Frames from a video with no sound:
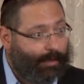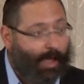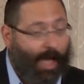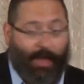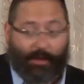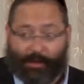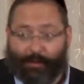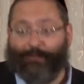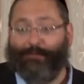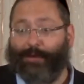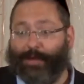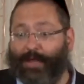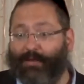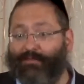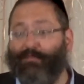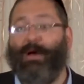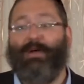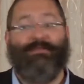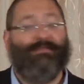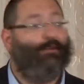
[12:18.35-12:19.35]
and you'll
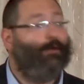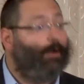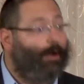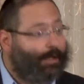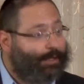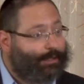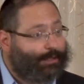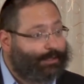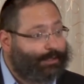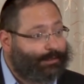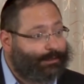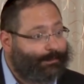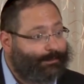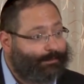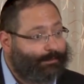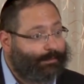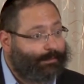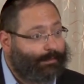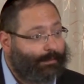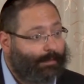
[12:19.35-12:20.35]
forgive my voice,
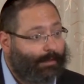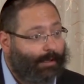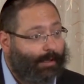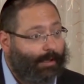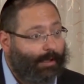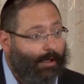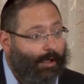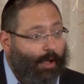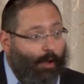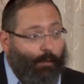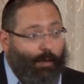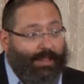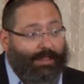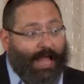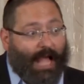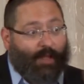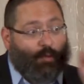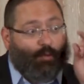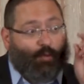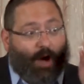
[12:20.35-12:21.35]
with
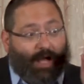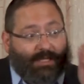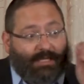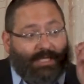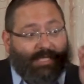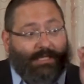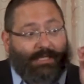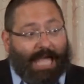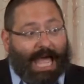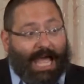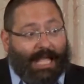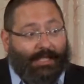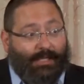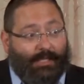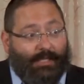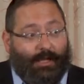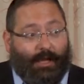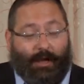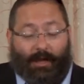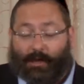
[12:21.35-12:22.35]
that one
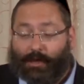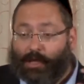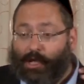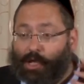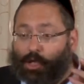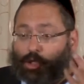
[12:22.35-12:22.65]
stanza